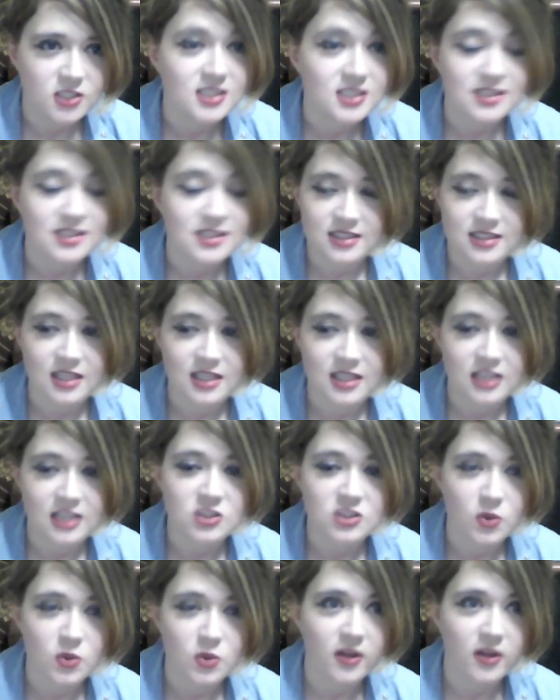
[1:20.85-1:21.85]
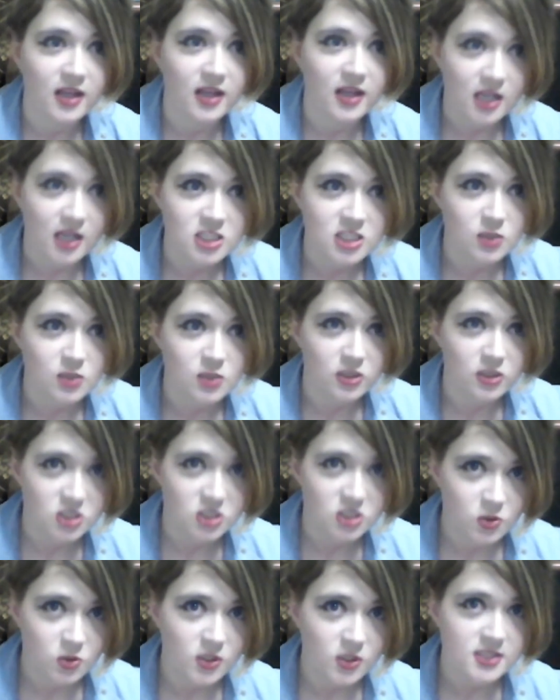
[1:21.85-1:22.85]
and it's getting to where they can actually wear
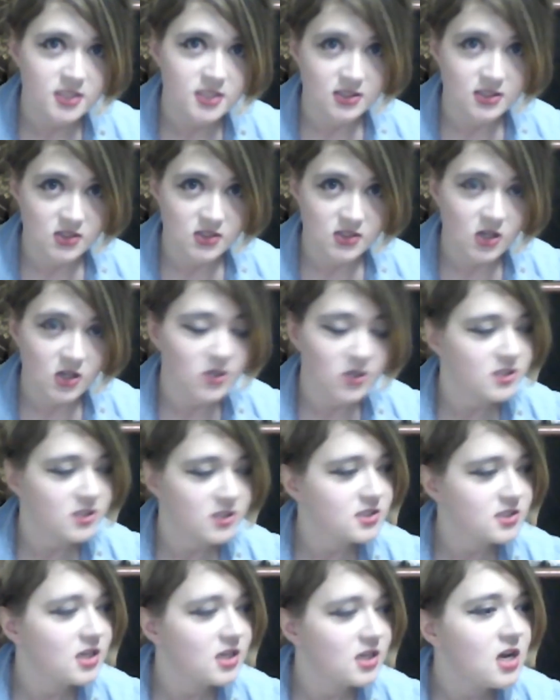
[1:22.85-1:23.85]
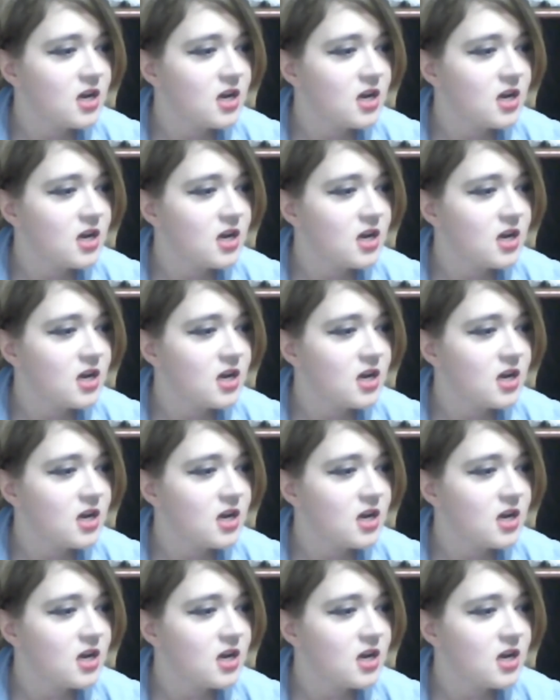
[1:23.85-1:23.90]
shorts and skirts.